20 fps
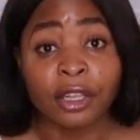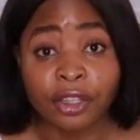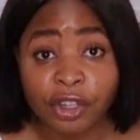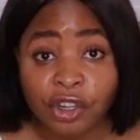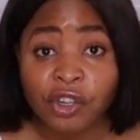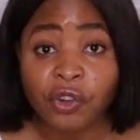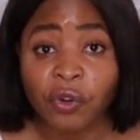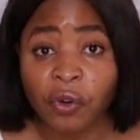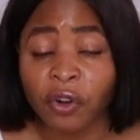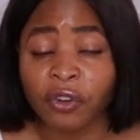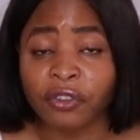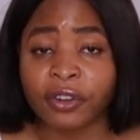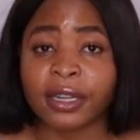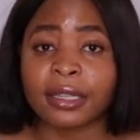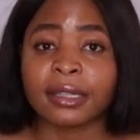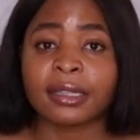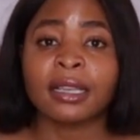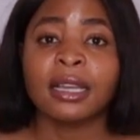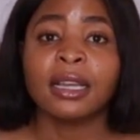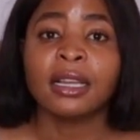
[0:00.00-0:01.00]

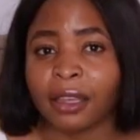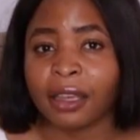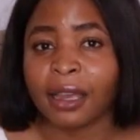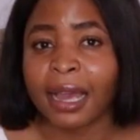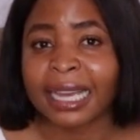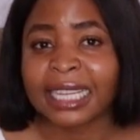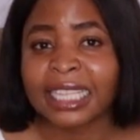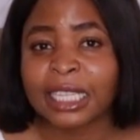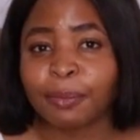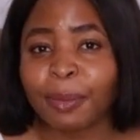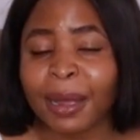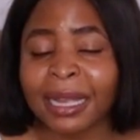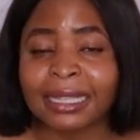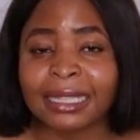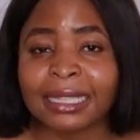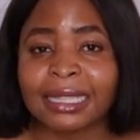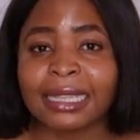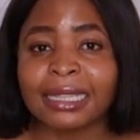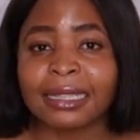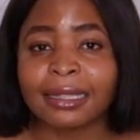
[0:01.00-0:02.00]
insurance. The
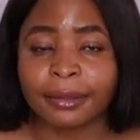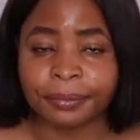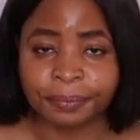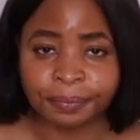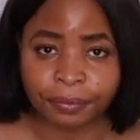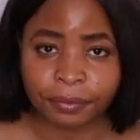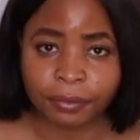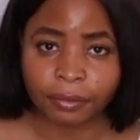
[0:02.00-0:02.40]
expenses